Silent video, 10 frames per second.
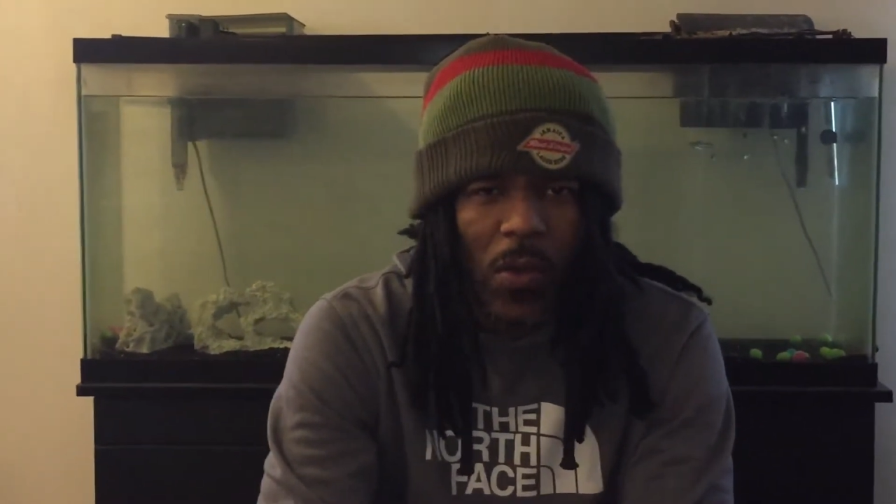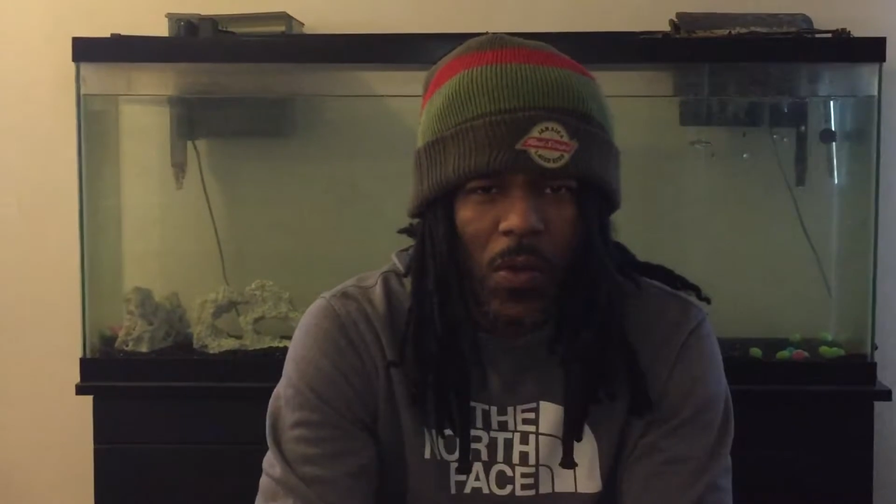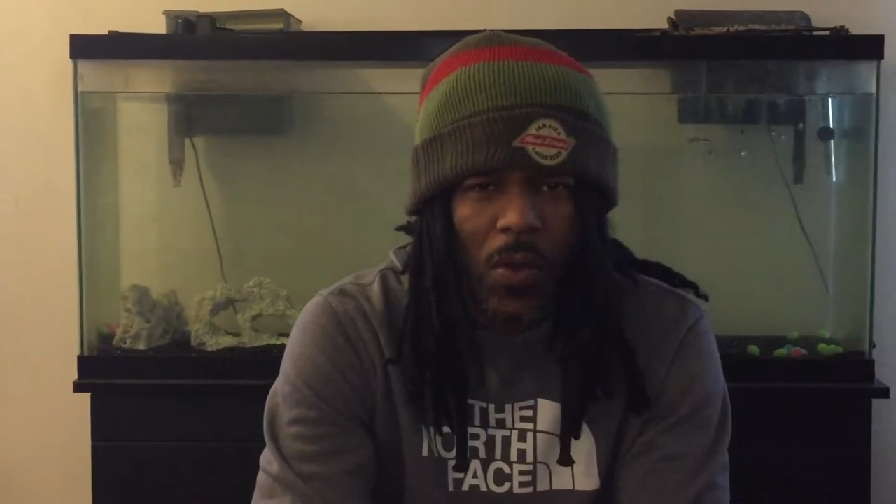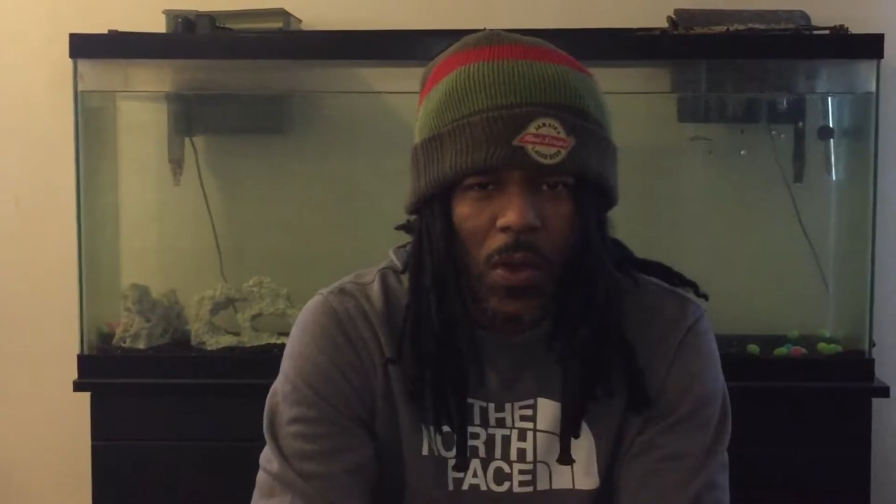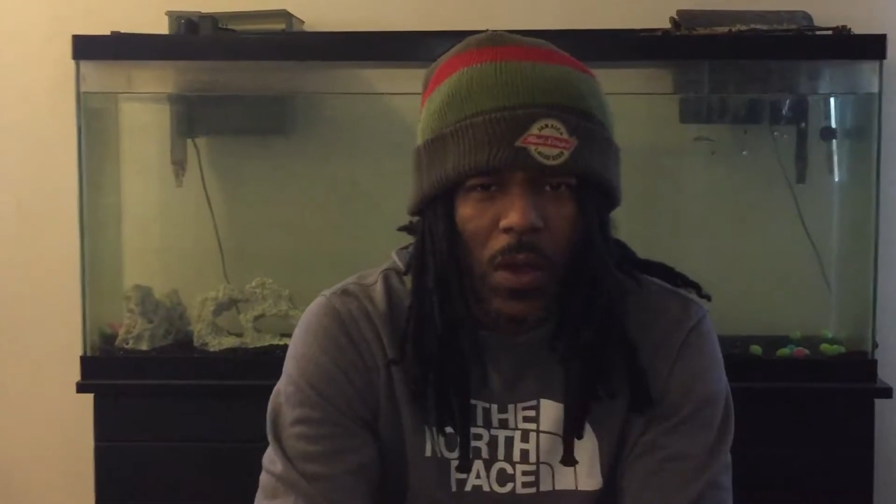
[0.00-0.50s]

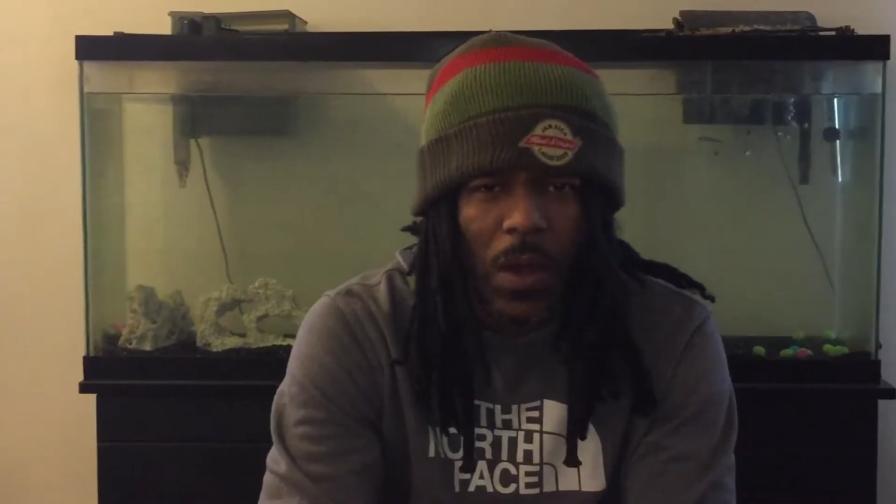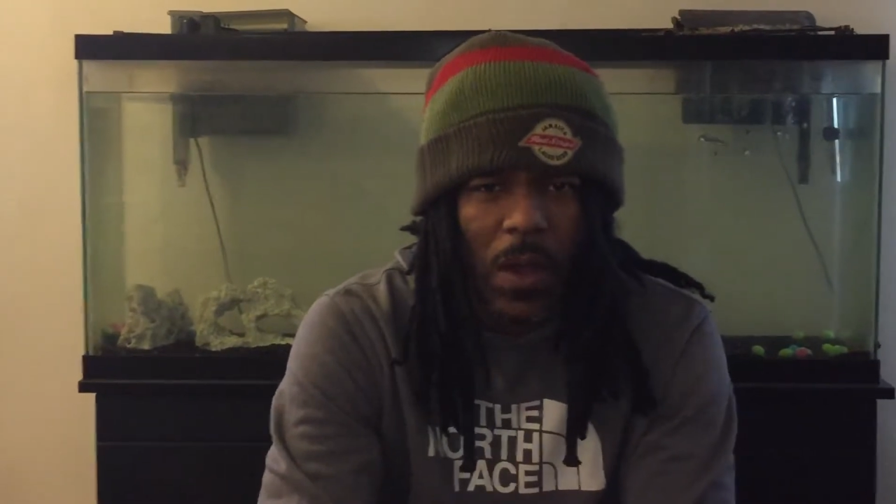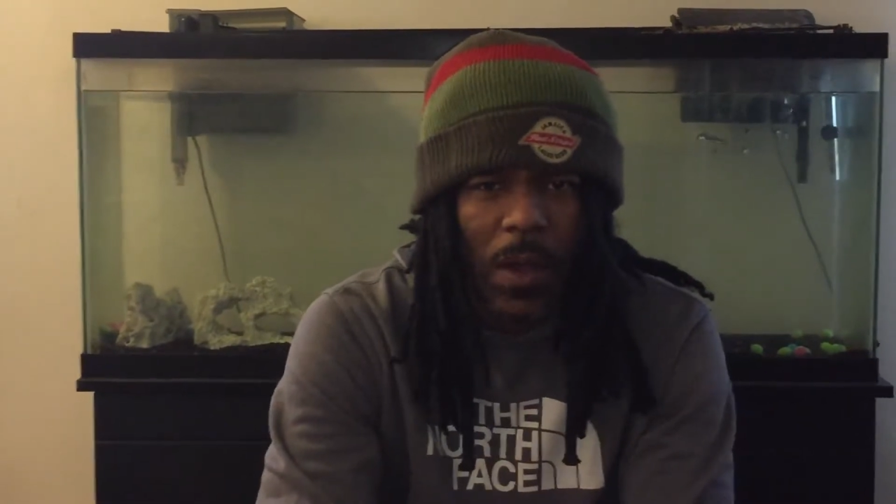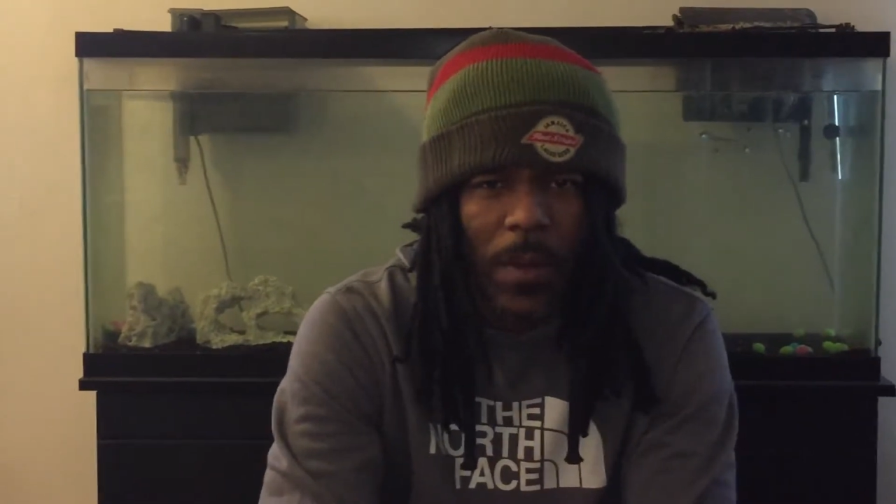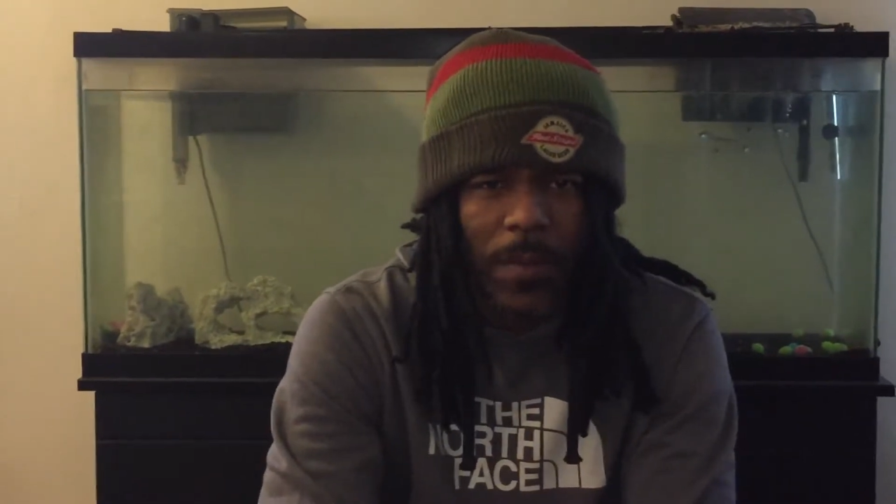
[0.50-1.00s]

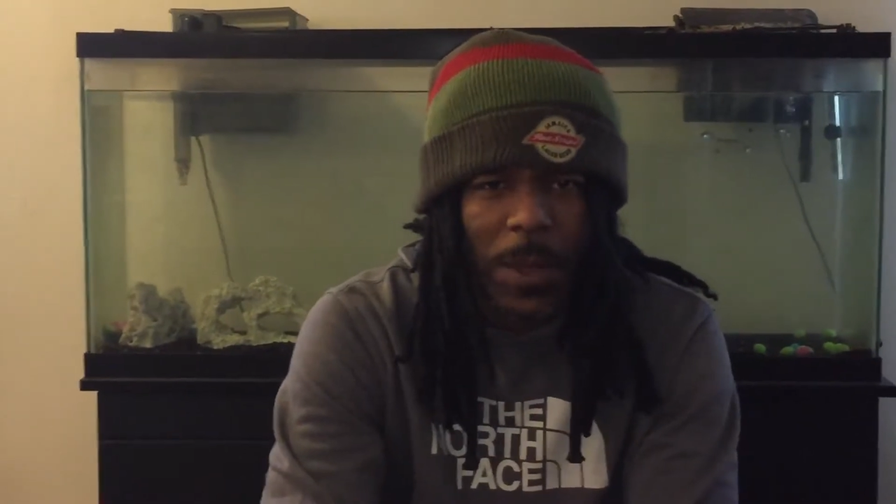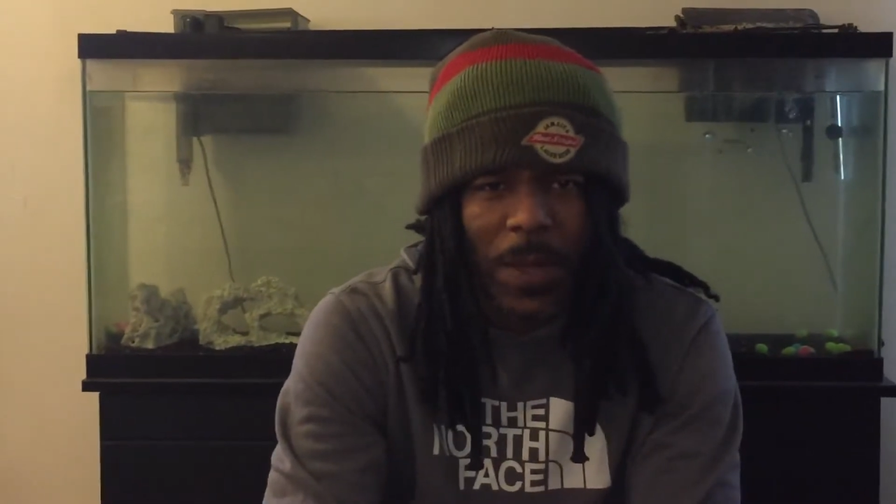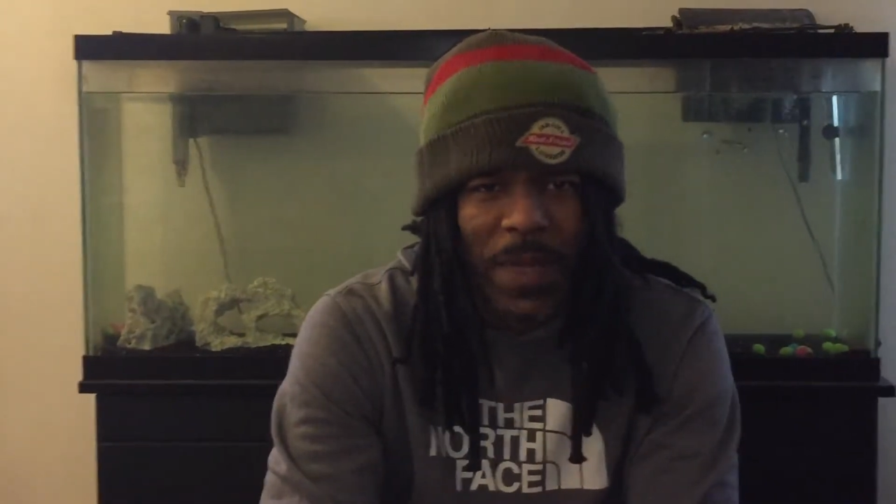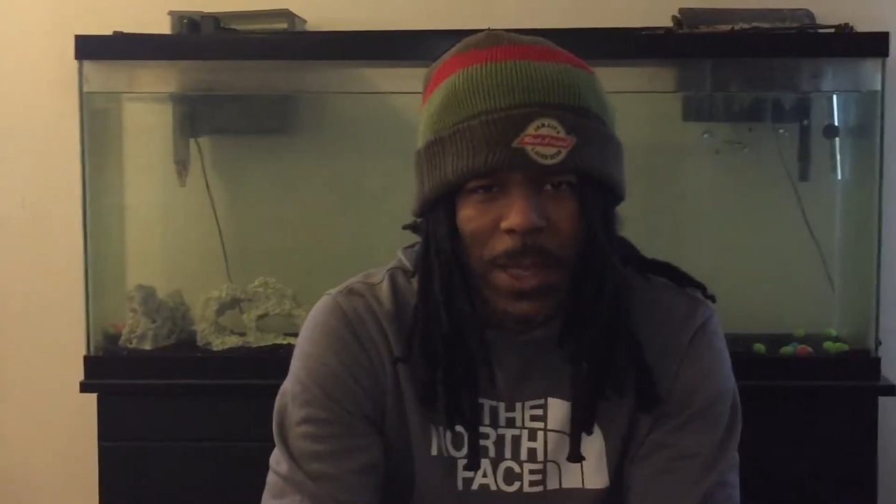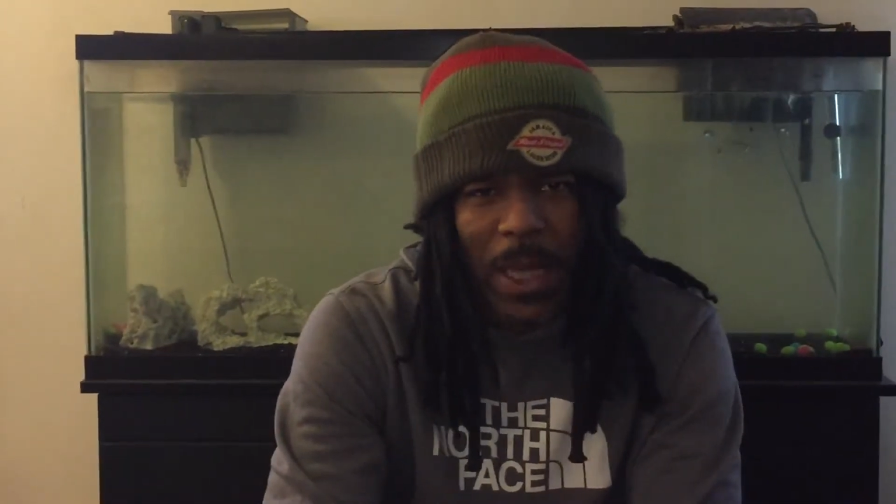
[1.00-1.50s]
or
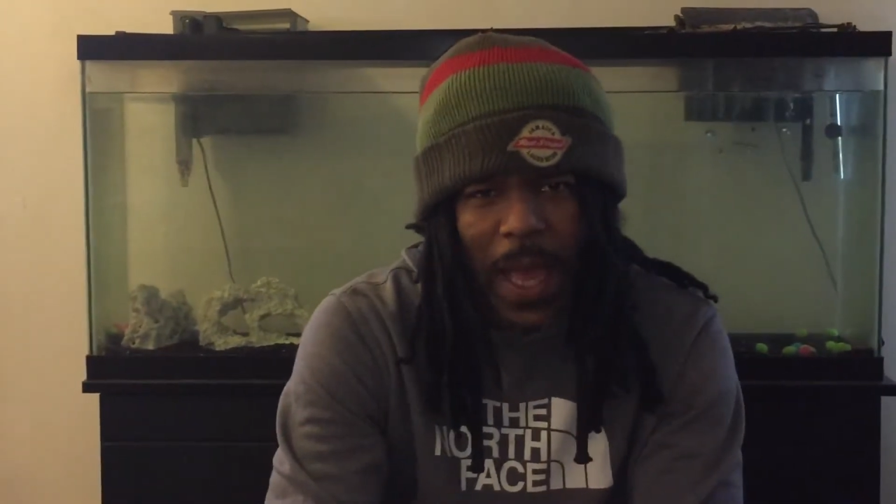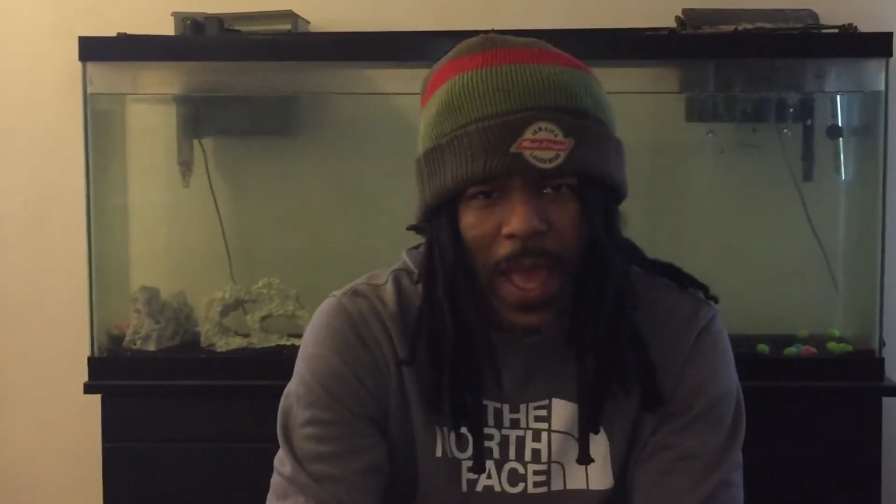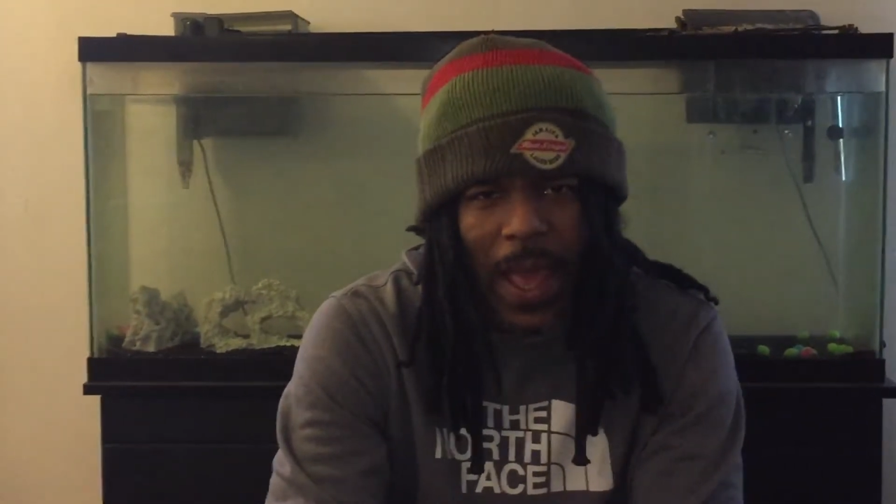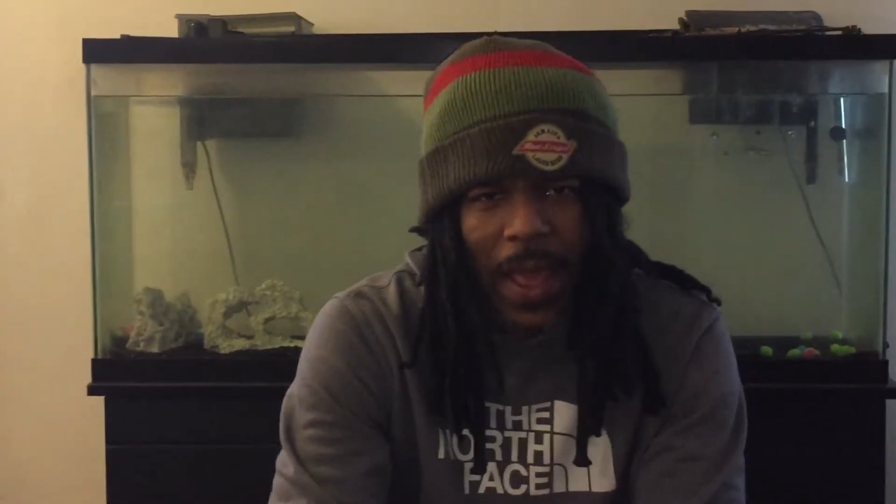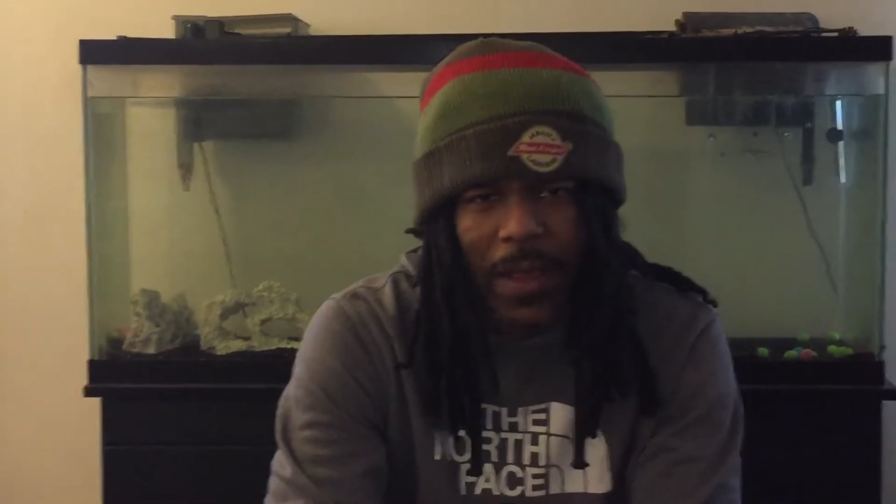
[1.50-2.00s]
Jimmy
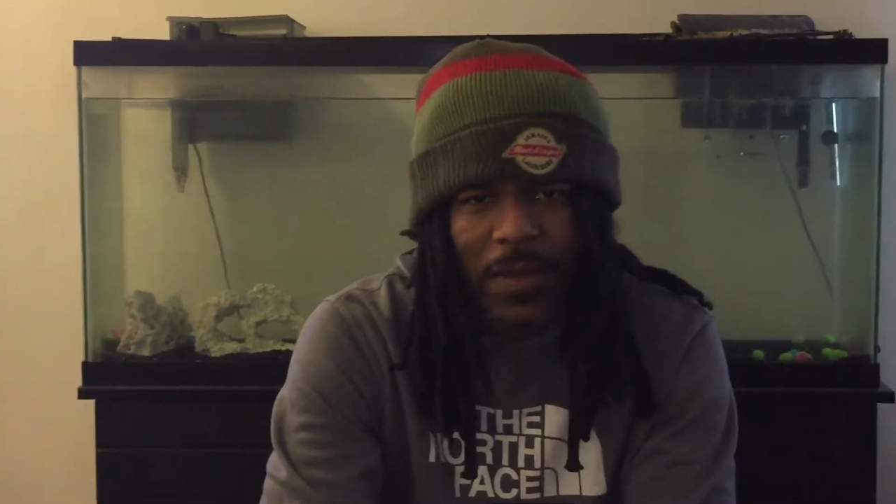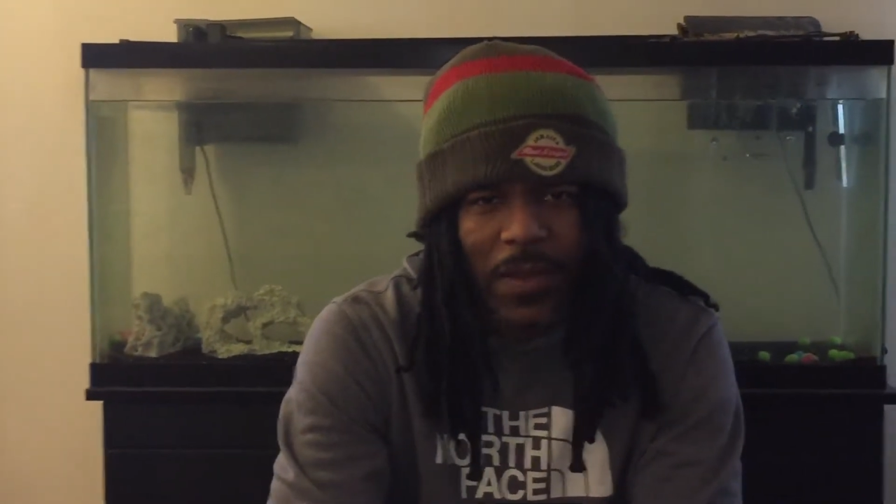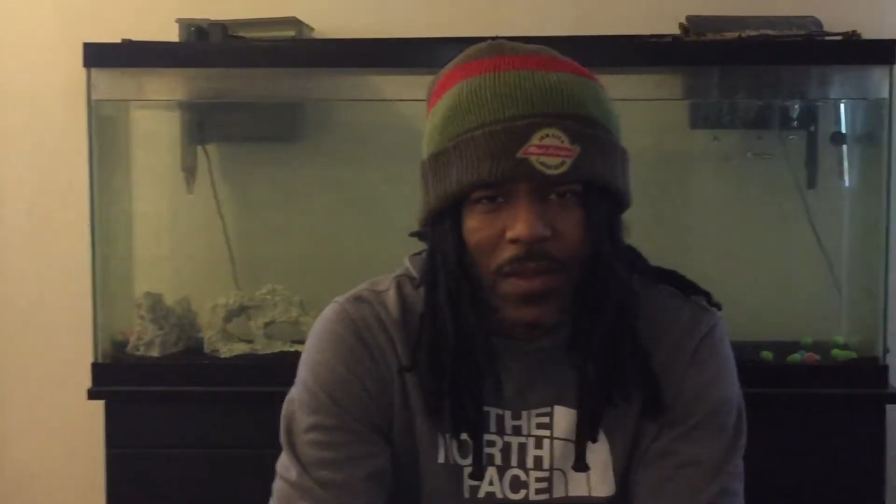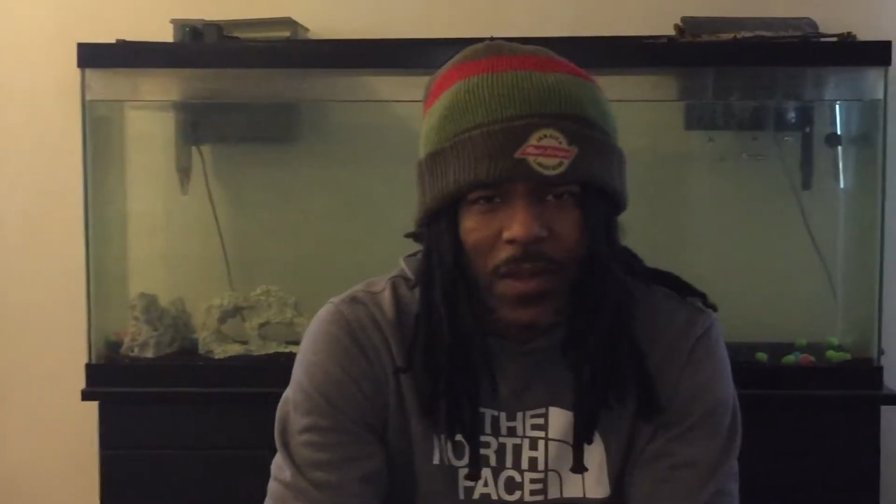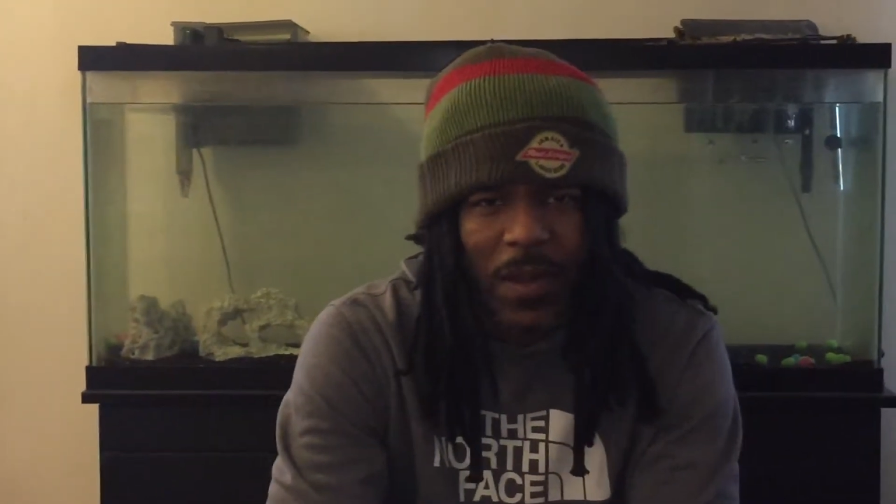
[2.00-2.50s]
Jazz,